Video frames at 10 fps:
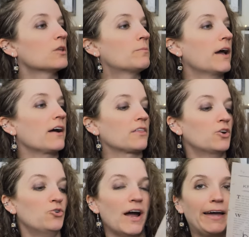on the back? The
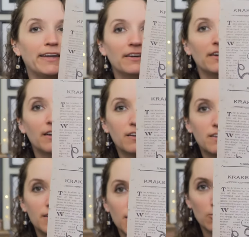Kraken.
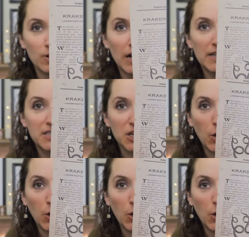Release the